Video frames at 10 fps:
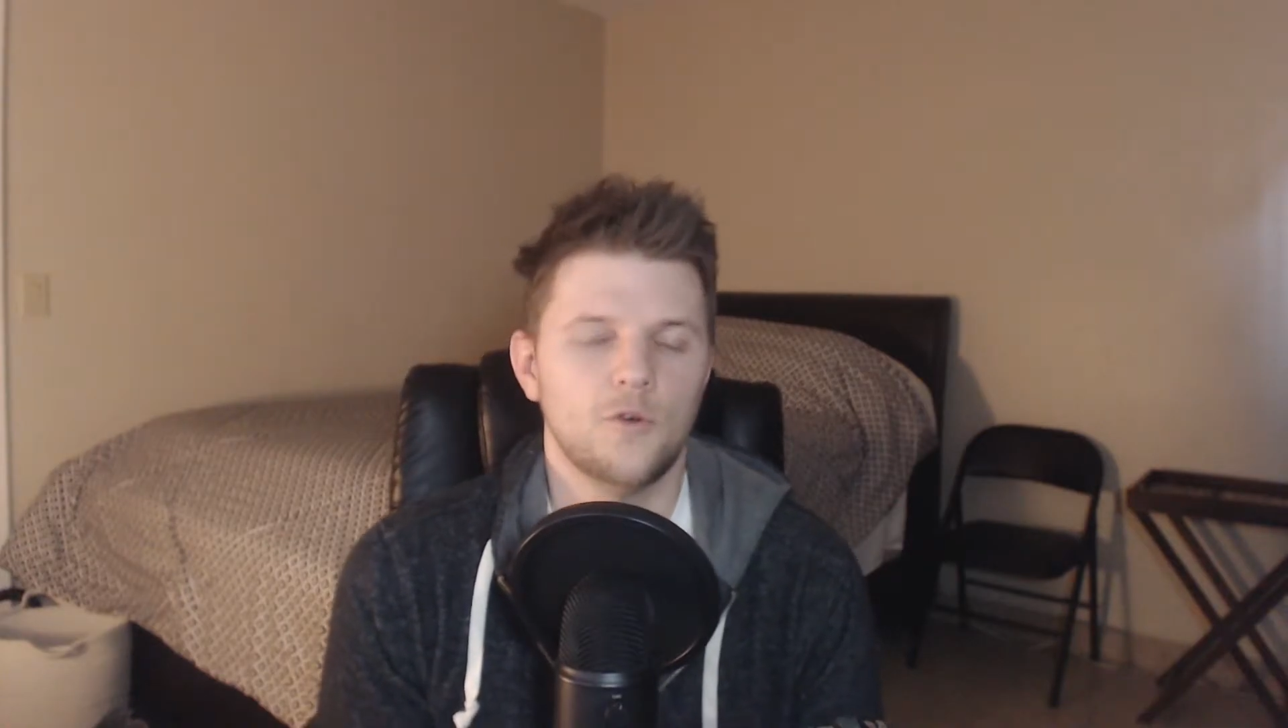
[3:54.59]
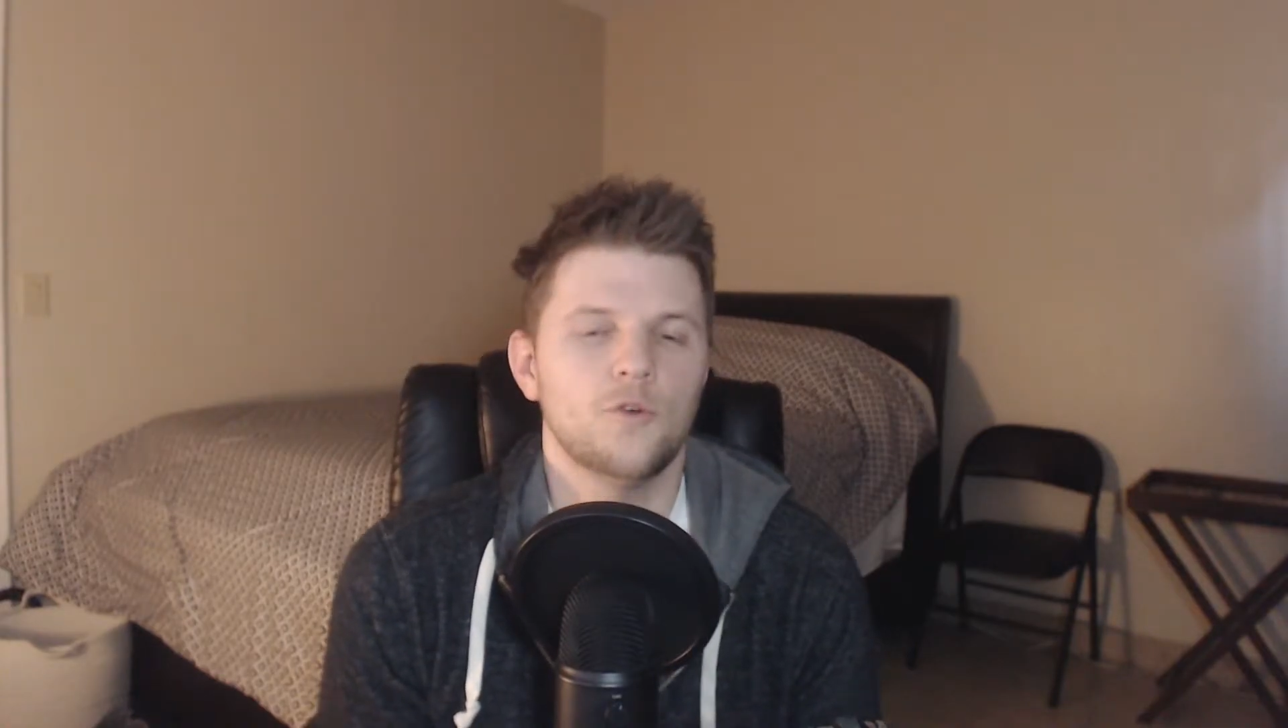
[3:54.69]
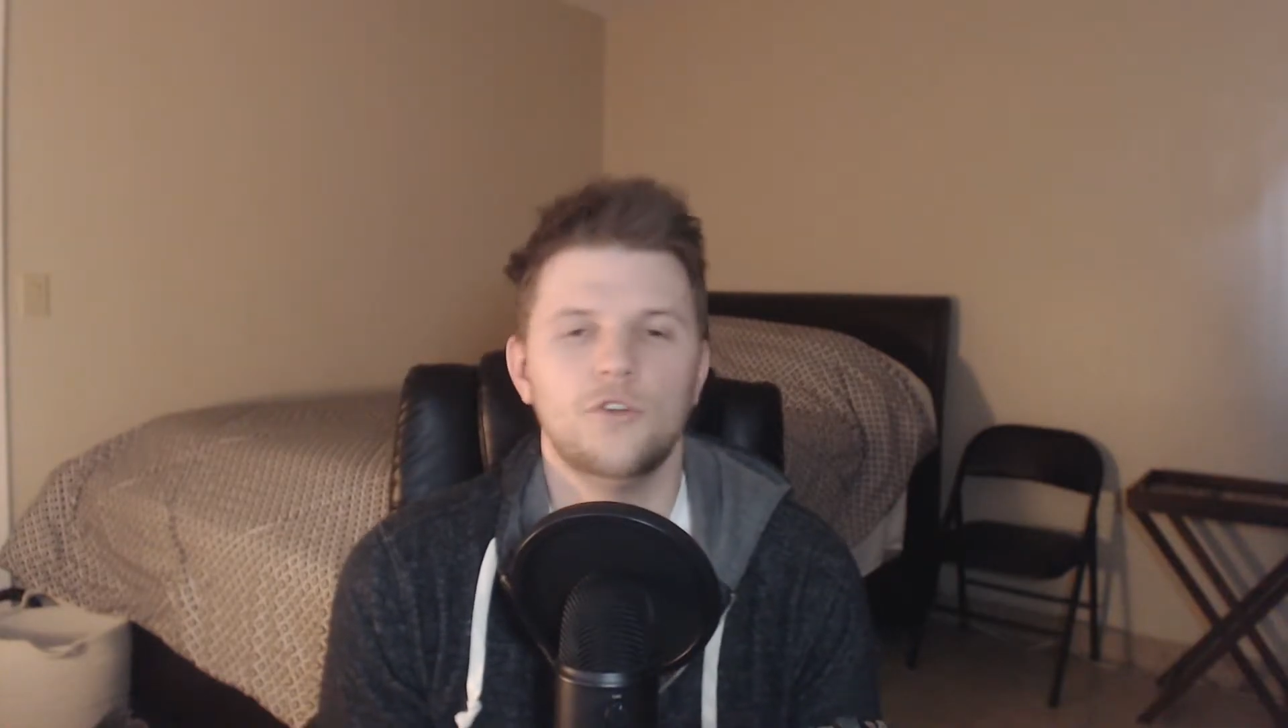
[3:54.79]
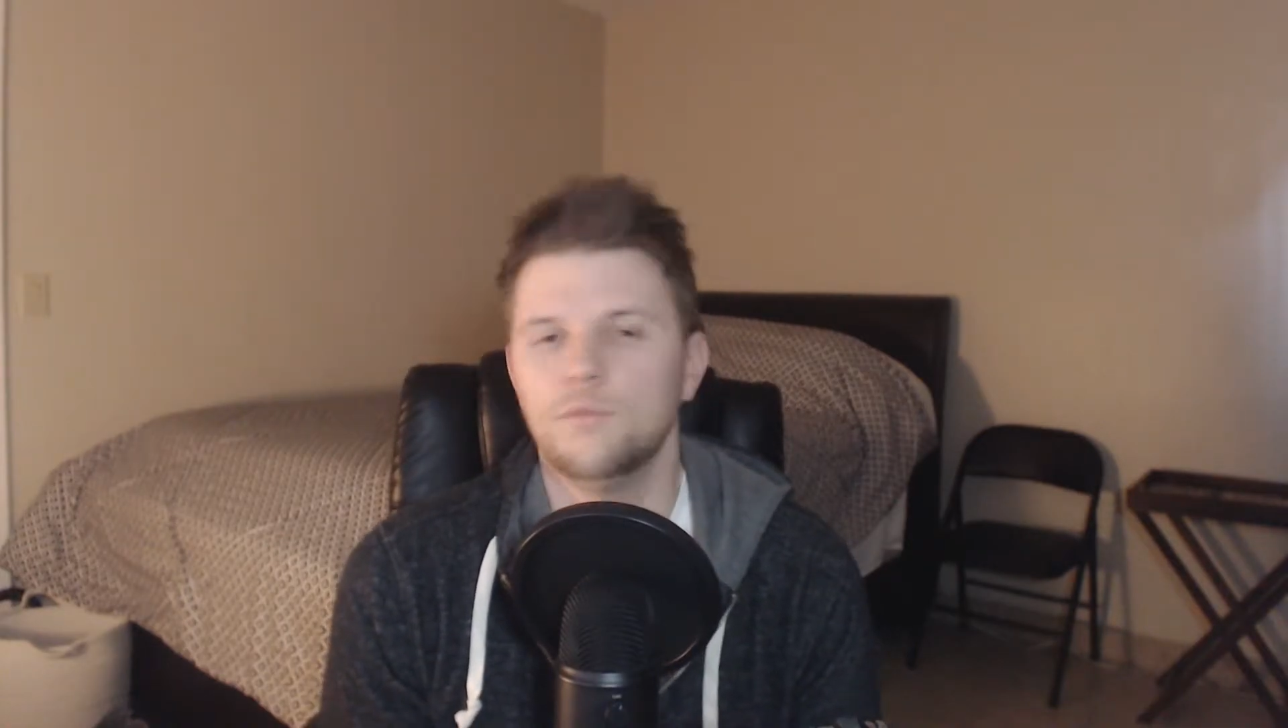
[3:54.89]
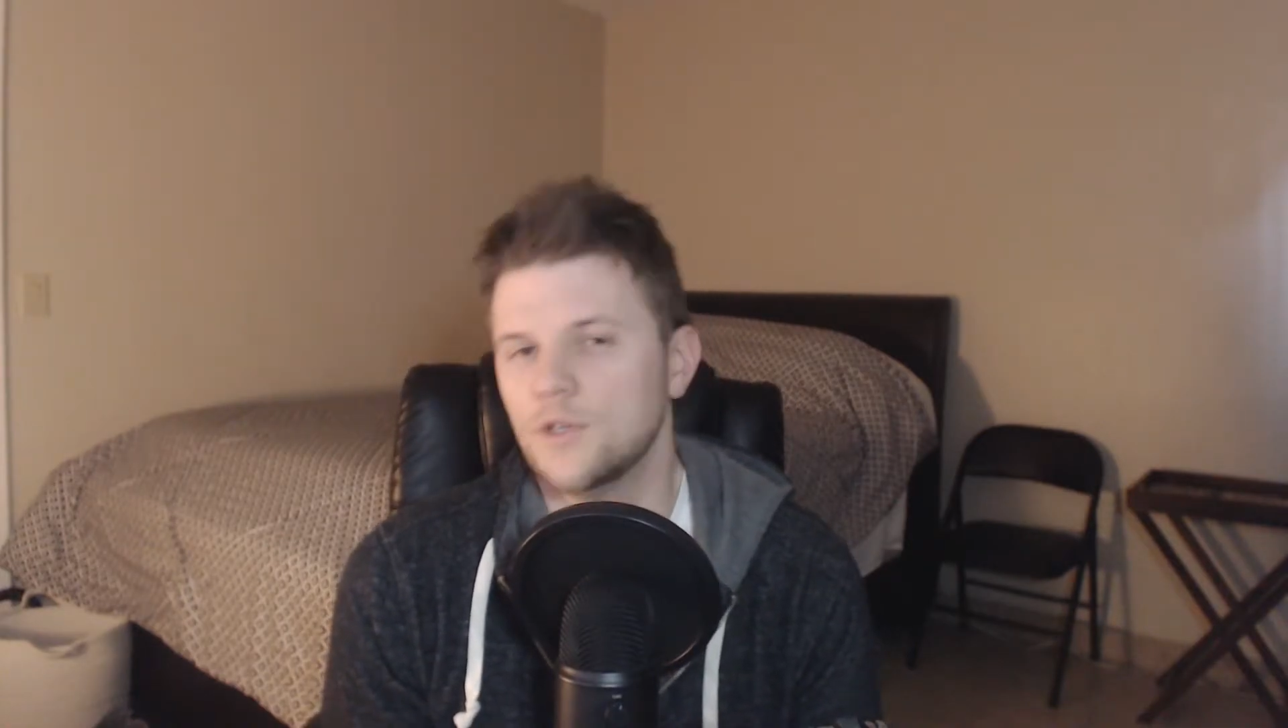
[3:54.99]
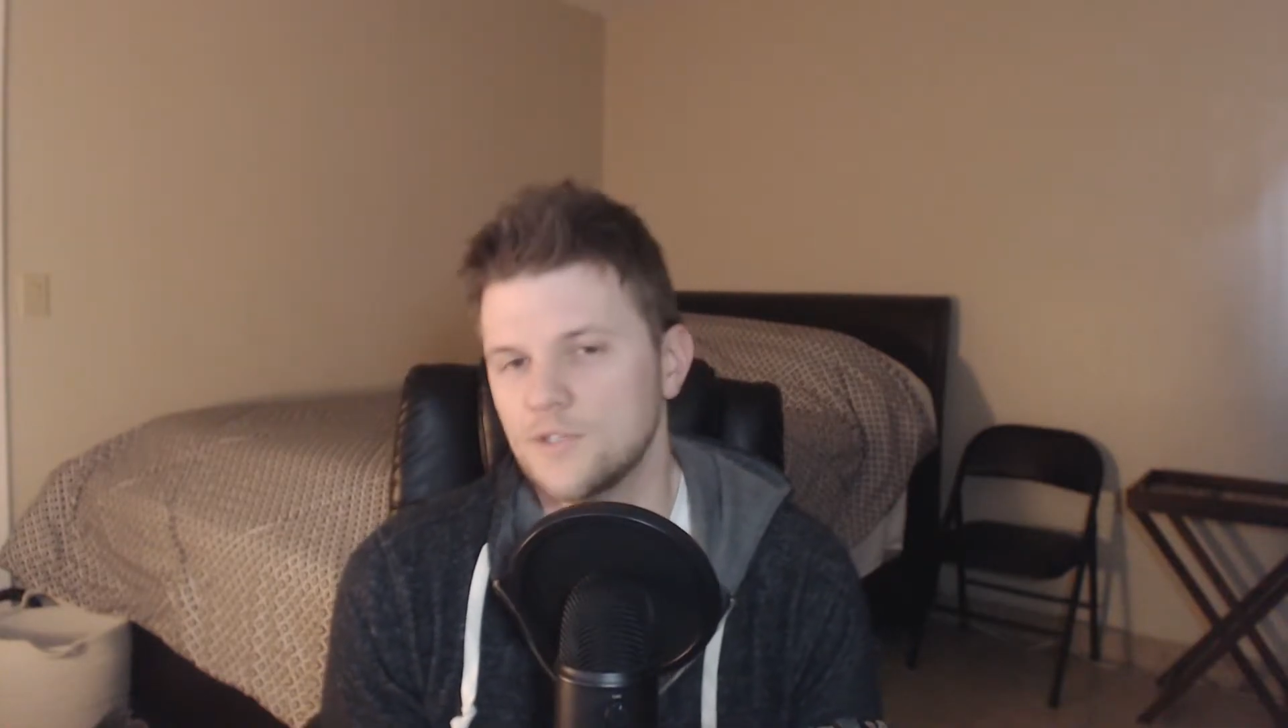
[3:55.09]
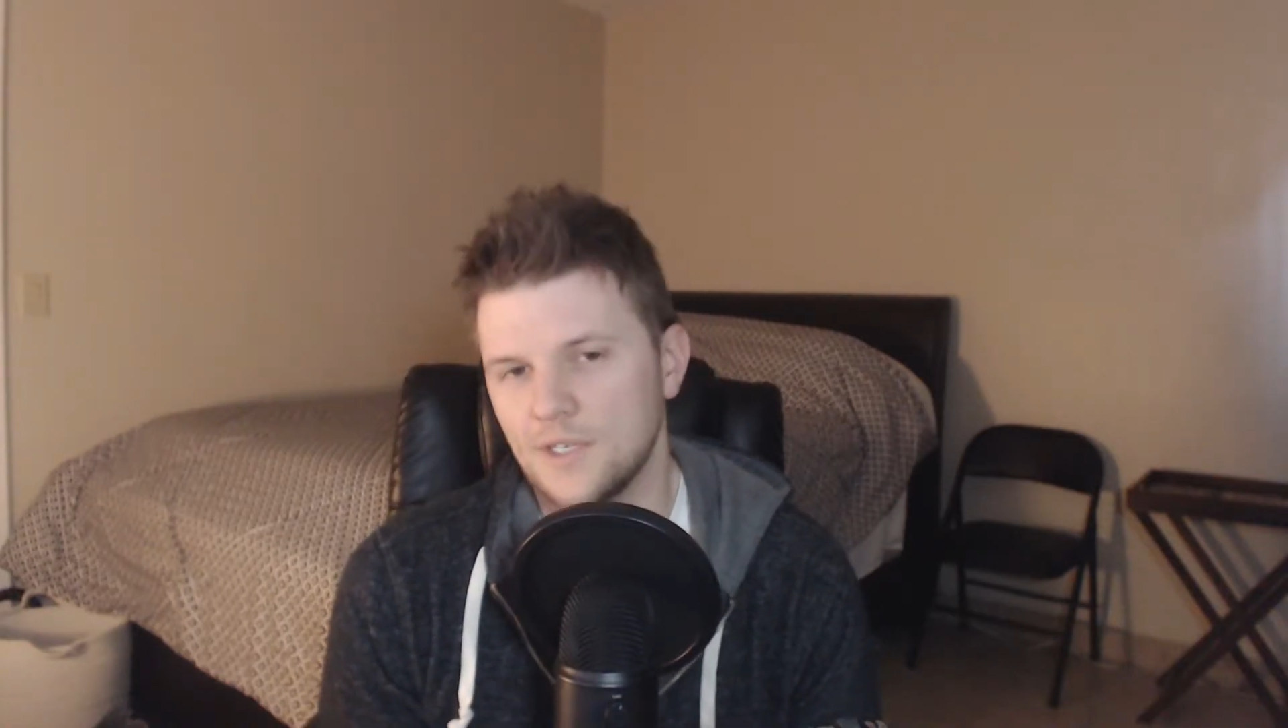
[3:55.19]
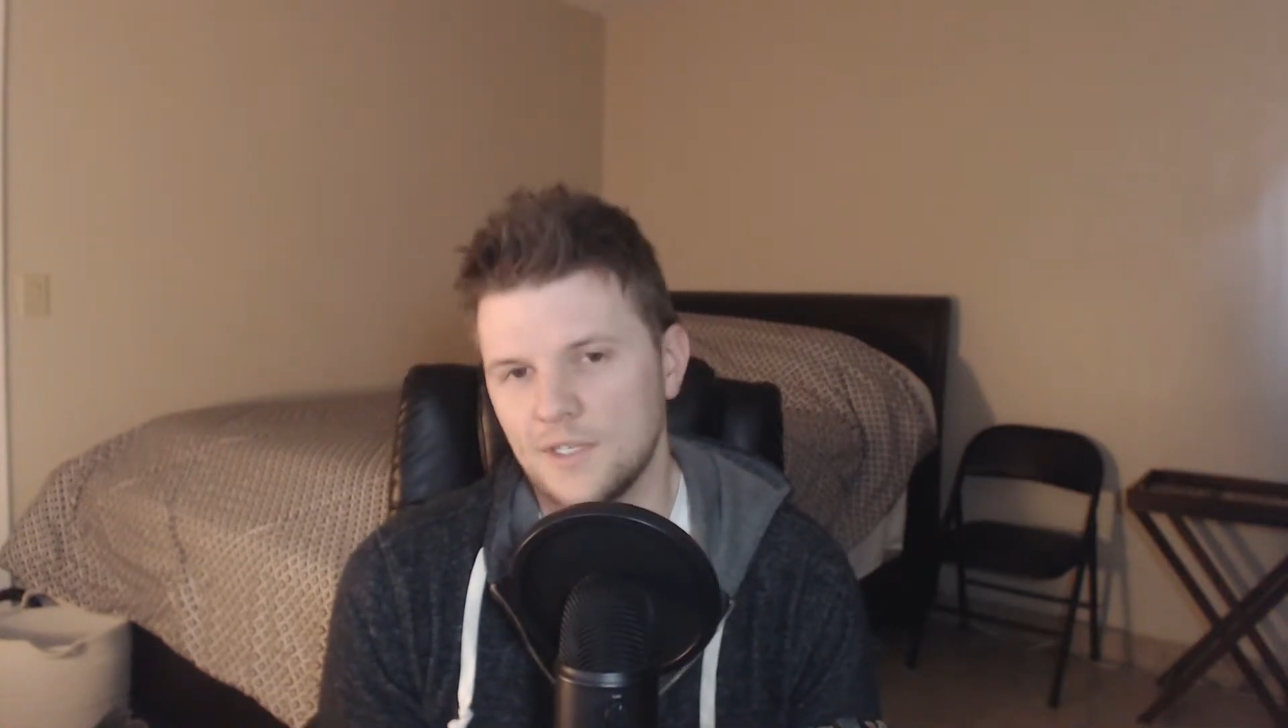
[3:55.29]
old music,